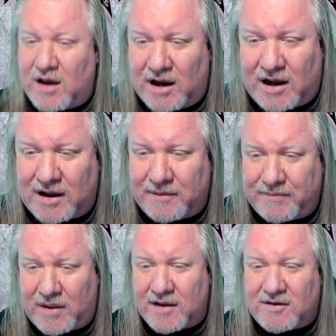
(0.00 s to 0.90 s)

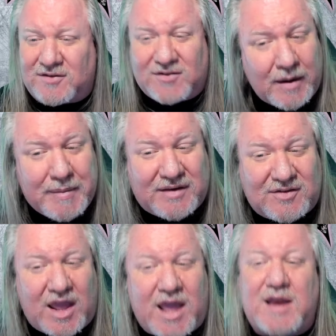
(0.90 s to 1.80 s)
And to some
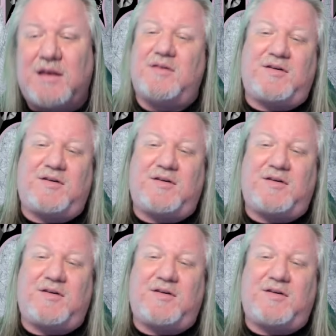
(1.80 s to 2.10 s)
extent,